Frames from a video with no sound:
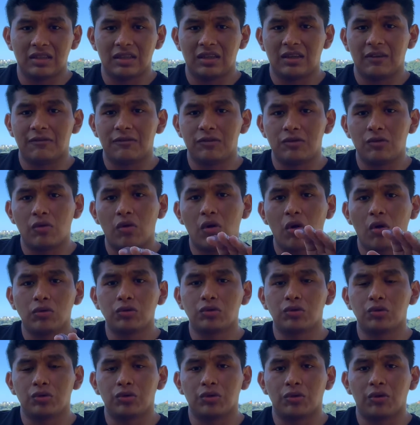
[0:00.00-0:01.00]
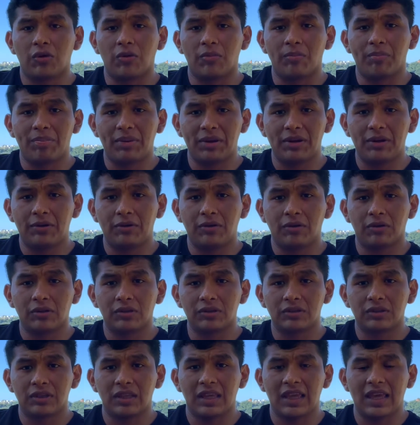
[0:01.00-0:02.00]
if you go to your competitor
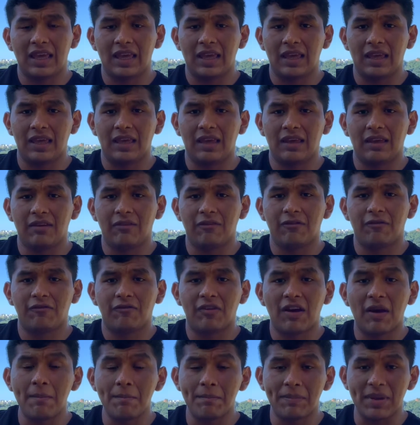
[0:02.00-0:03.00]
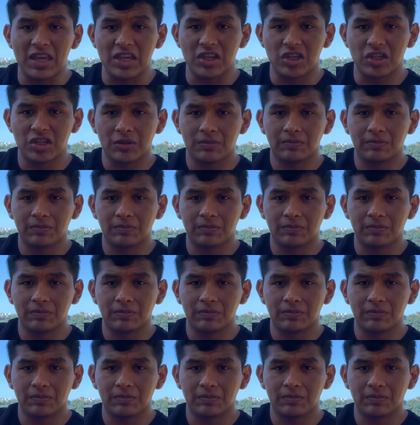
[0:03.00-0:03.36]
fan page,